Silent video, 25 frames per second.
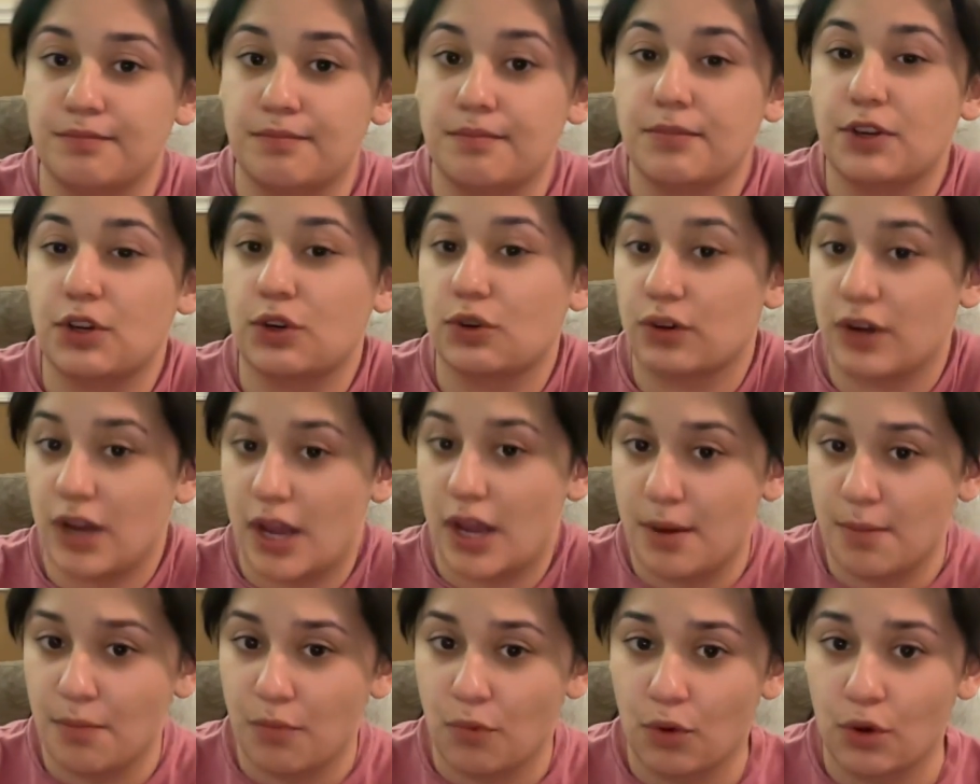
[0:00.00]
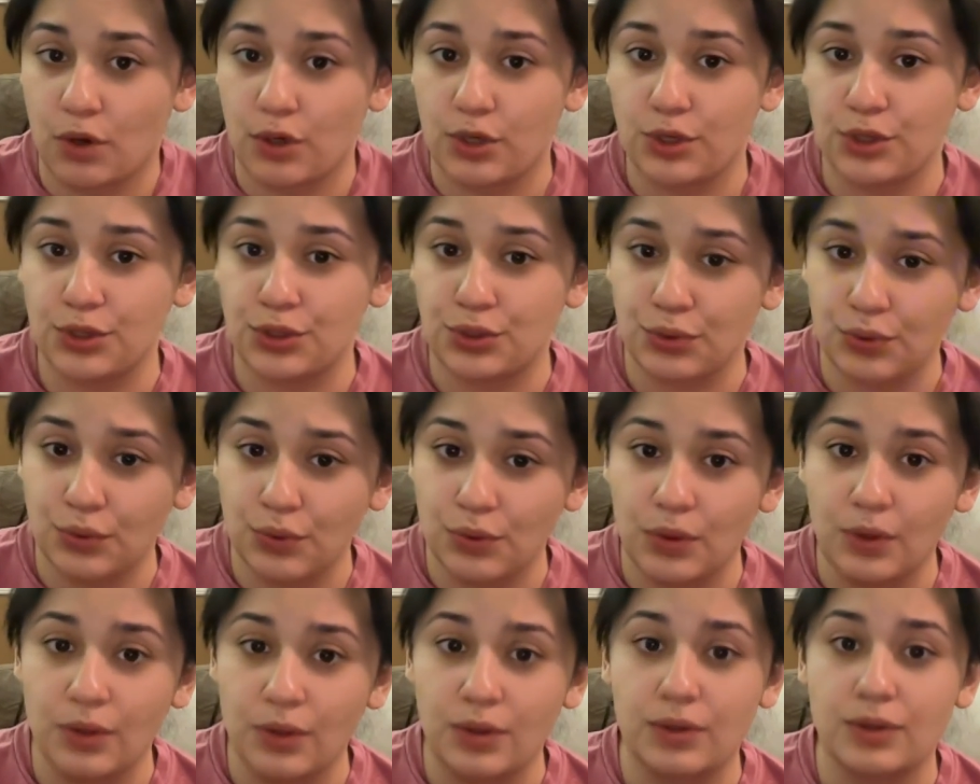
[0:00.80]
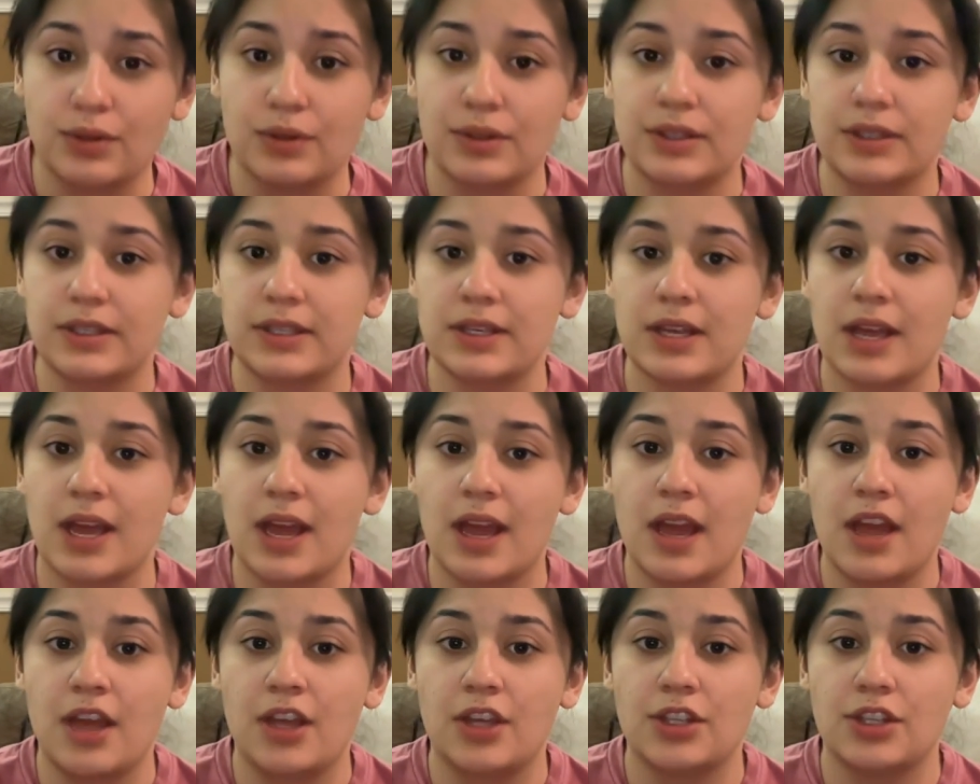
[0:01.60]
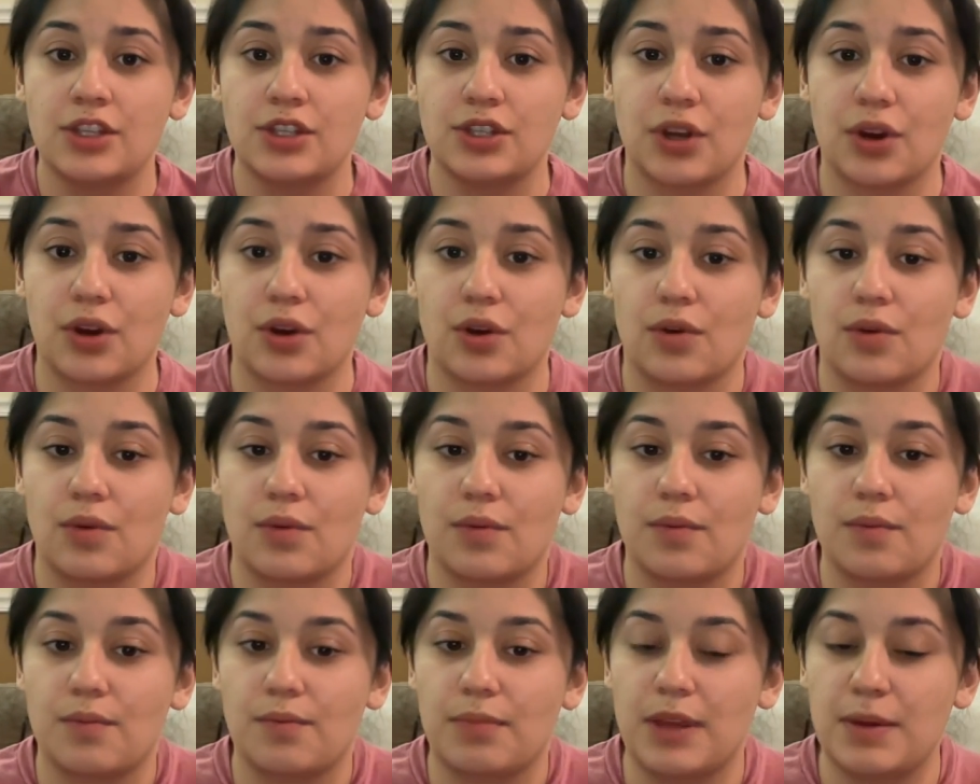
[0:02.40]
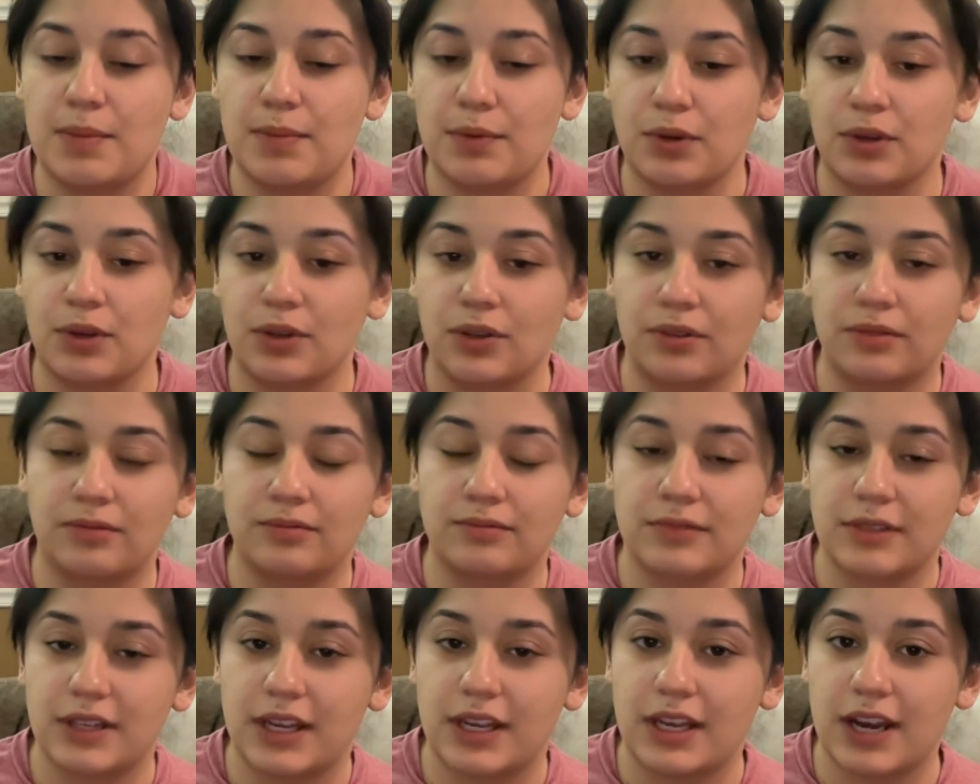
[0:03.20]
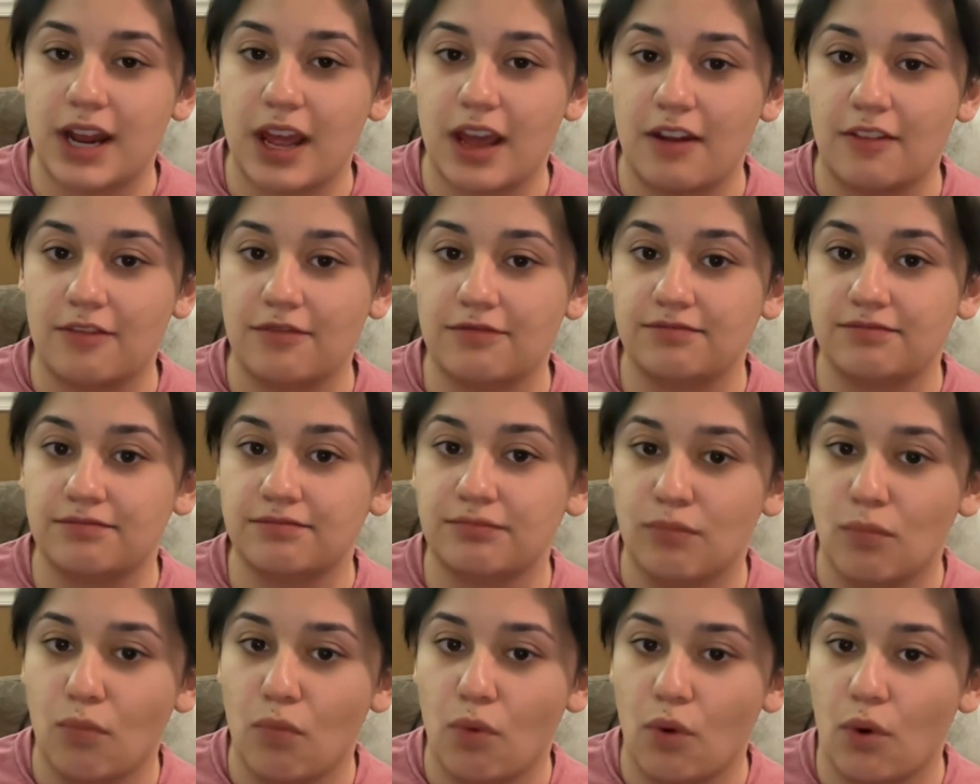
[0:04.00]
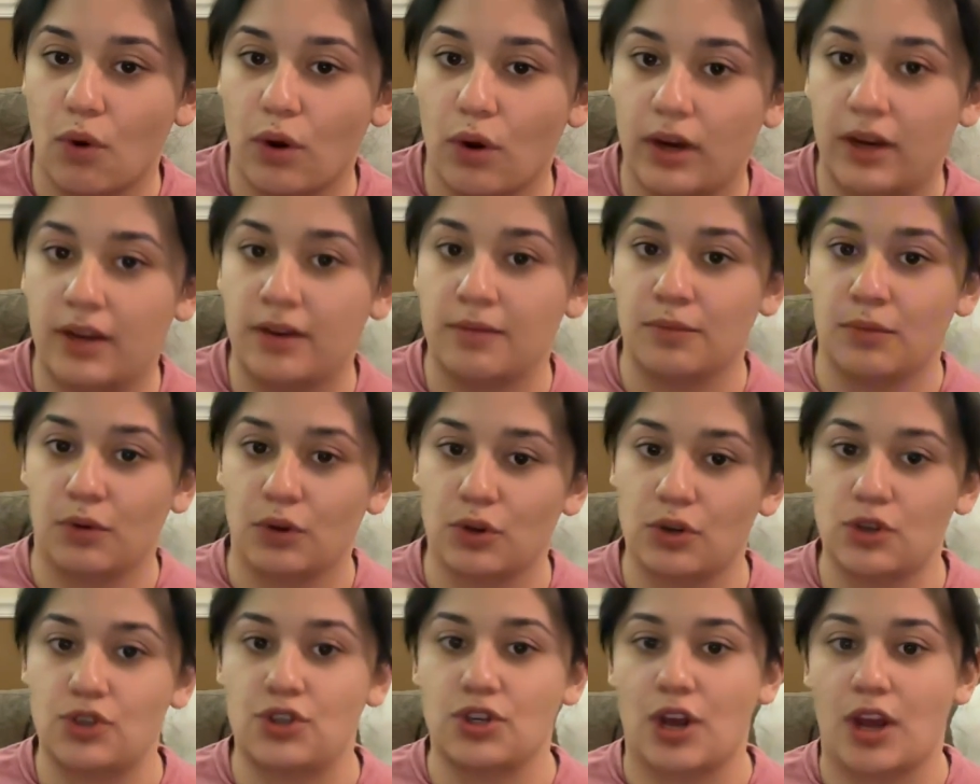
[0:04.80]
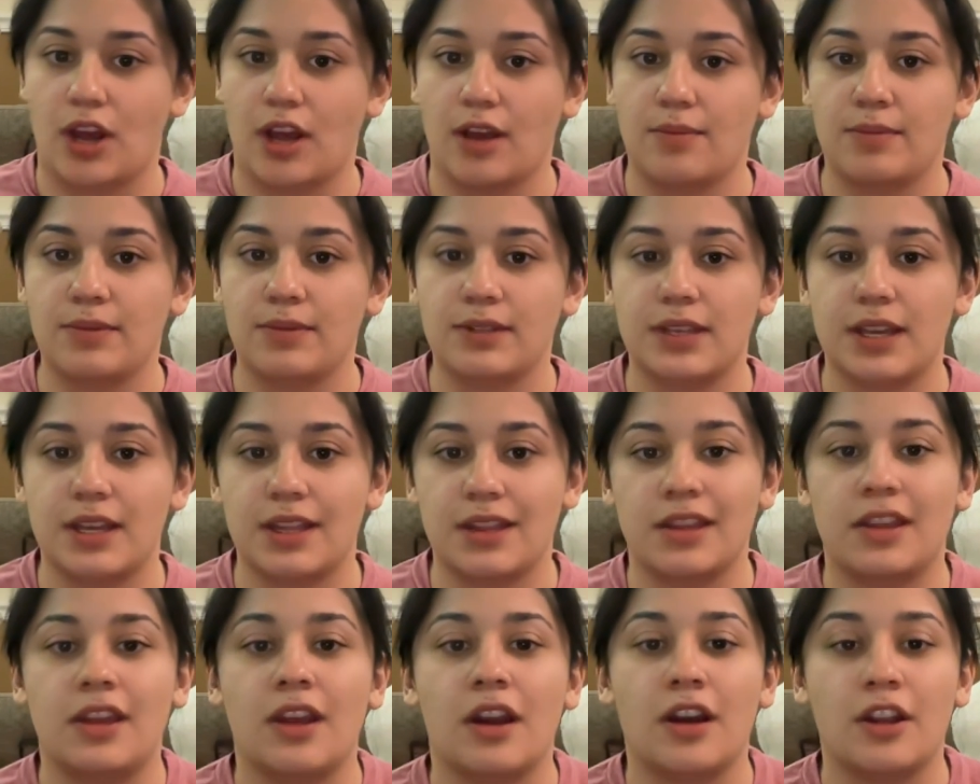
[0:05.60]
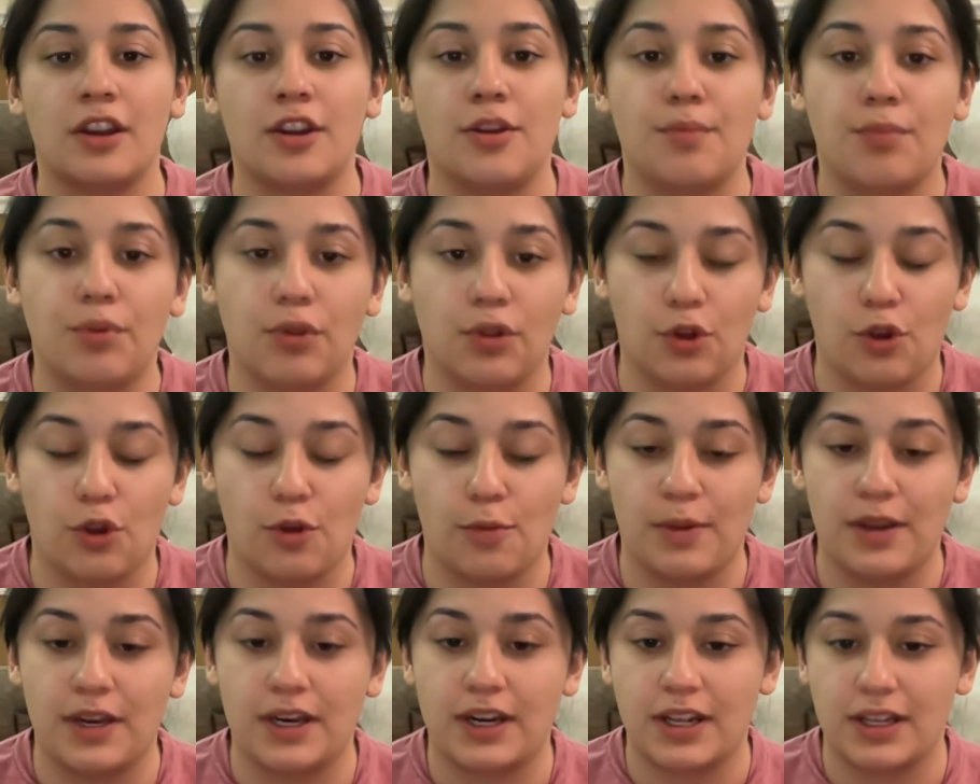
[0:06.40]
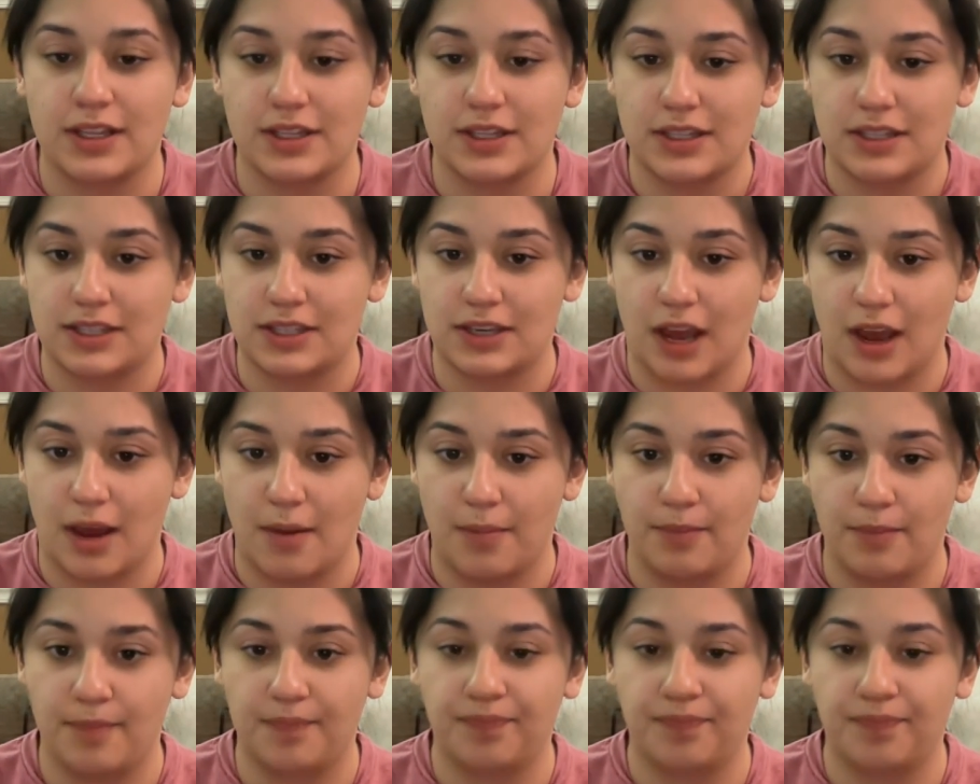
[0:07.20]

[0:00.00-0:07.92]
create more schools so people can have more and more jobs and the unemployment can stop.